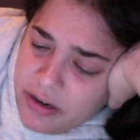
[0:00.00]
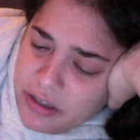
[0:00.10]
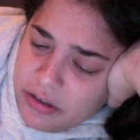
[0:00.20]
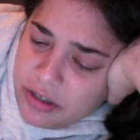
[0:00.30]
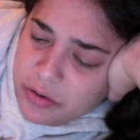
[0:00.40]
to
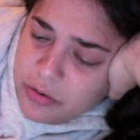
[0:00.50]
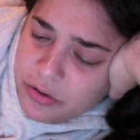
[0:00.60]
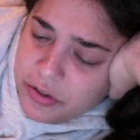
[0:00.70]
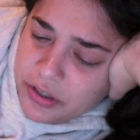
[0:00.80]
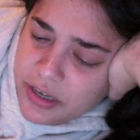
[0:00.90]
school
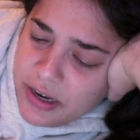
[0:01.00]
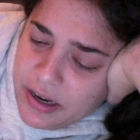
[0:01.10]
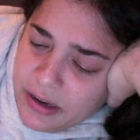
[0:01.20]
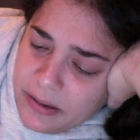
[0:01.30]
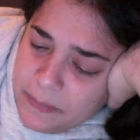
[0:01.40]

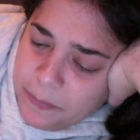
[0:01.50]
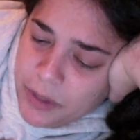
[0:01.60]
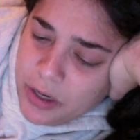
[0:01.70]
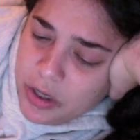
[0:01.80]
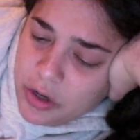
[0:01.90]
today.
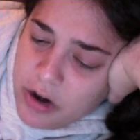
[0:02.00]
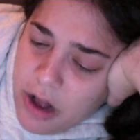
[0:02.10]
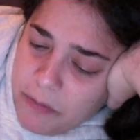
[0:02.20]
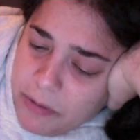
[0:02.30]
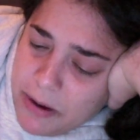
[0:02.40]
You're
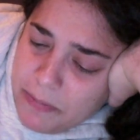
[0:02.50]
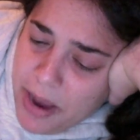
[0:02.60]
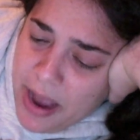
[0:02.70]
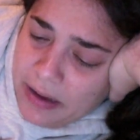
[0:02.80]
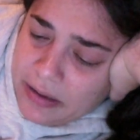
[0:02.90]
helping me
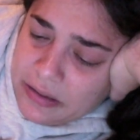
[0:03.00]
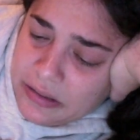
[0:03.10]
pack."